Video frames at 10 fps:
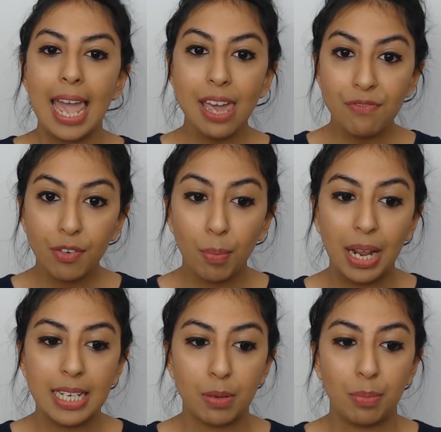If a
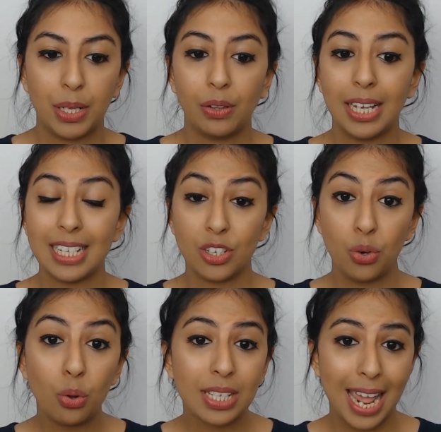replacement pill is
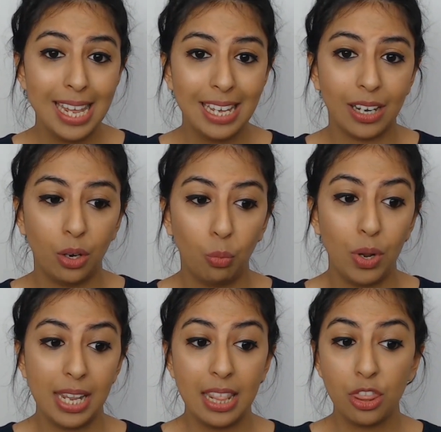not taken
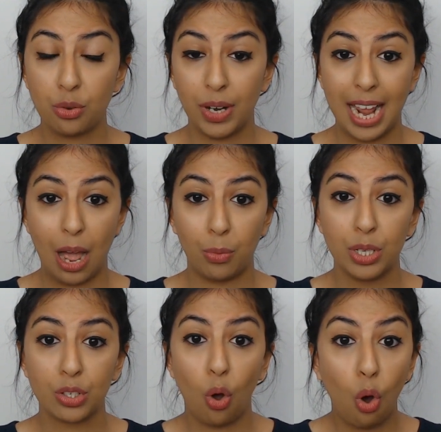within 3
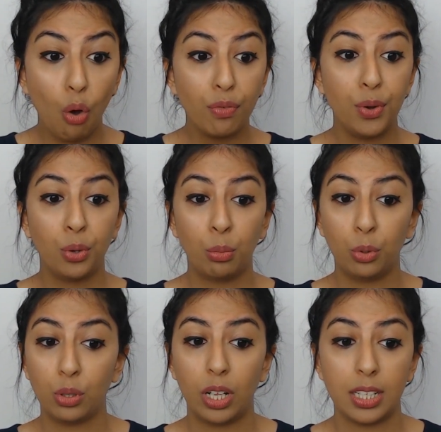hours of the
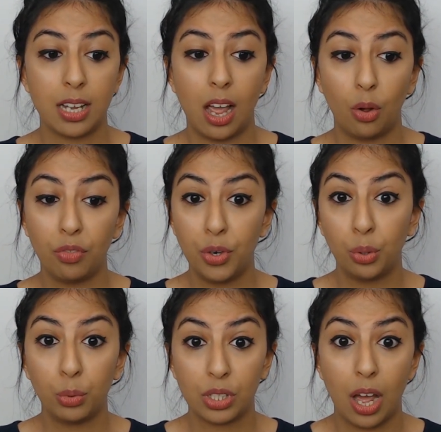
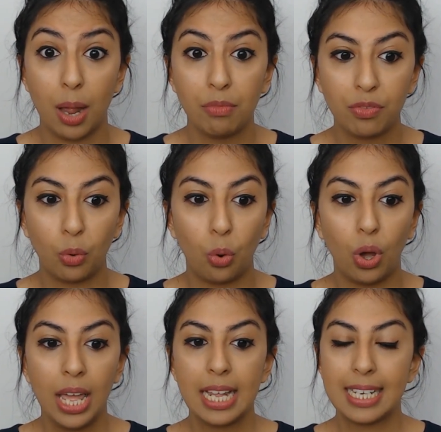normal time
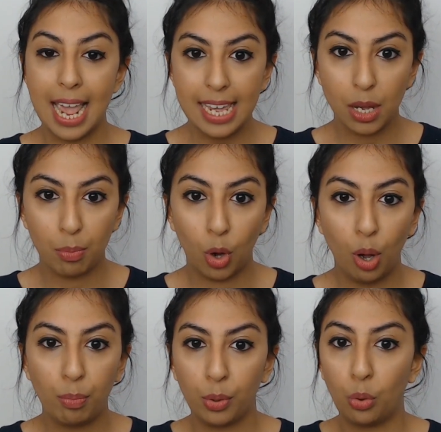for taking a
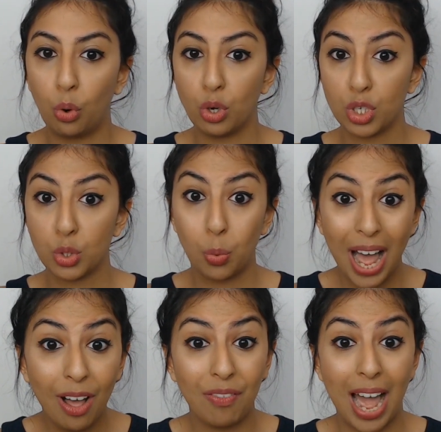POP, or
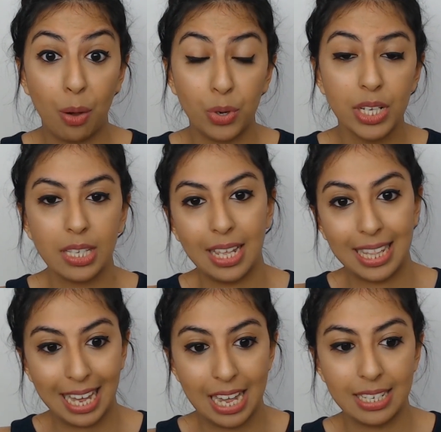12 hours in
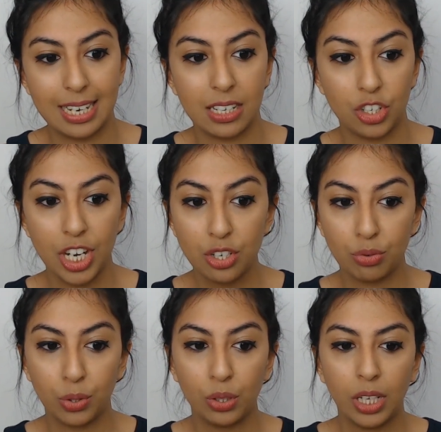the case of
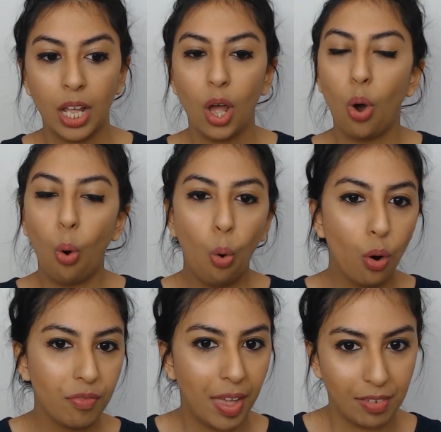desogestrel,
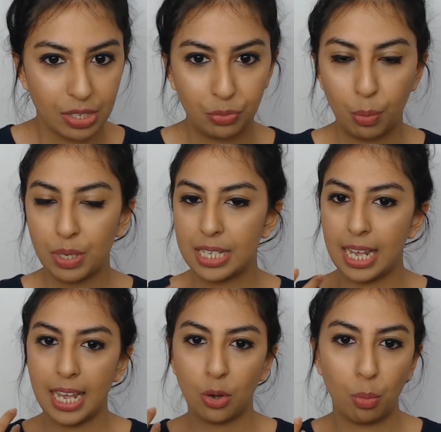or if there is
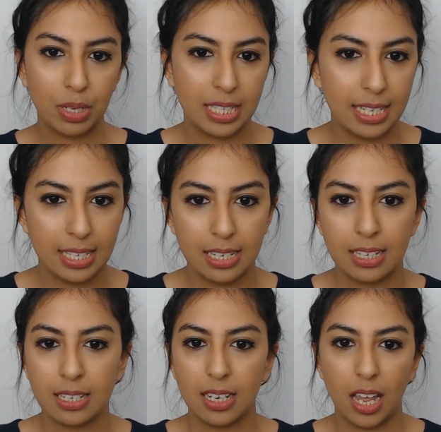vomiting or
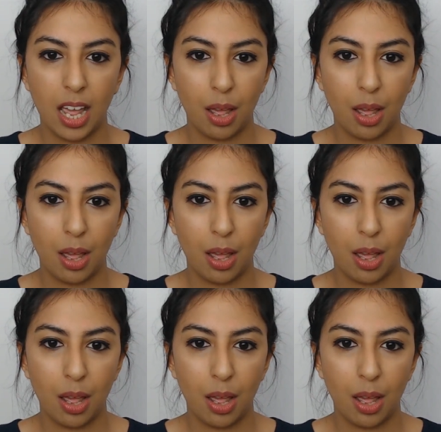persistent